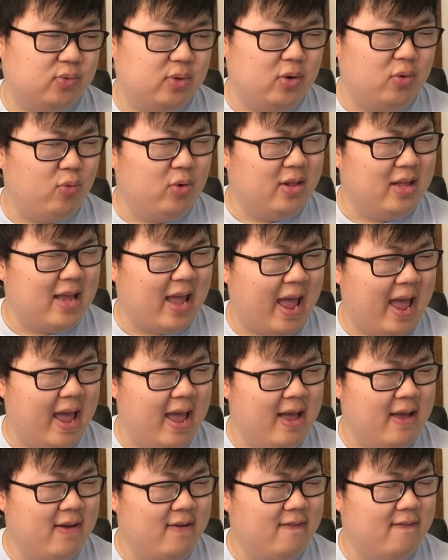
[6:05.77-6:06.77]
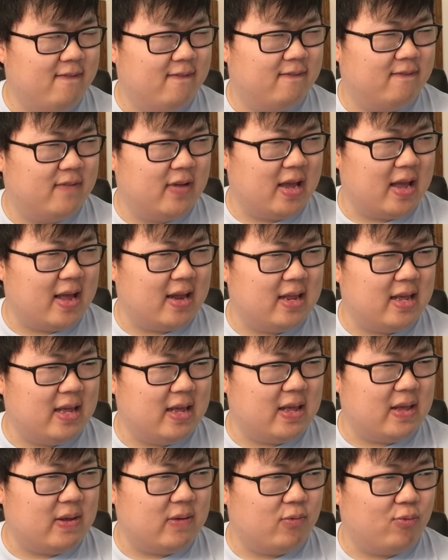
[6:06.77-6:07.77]
We don't really have
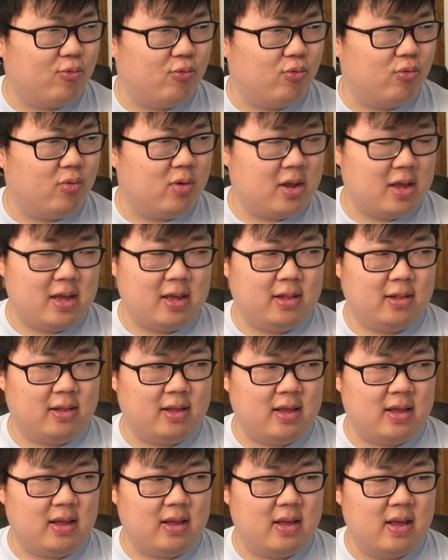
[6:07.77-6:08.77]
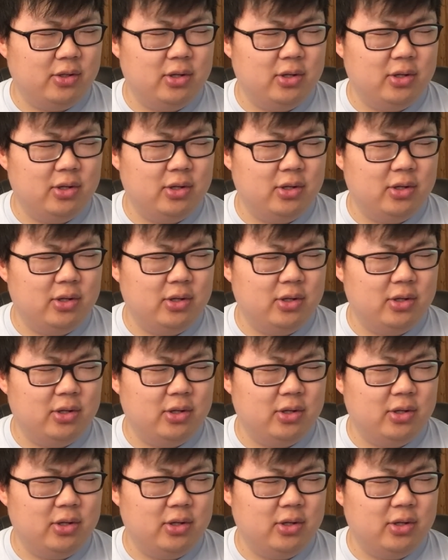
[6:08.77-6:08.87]
any, really.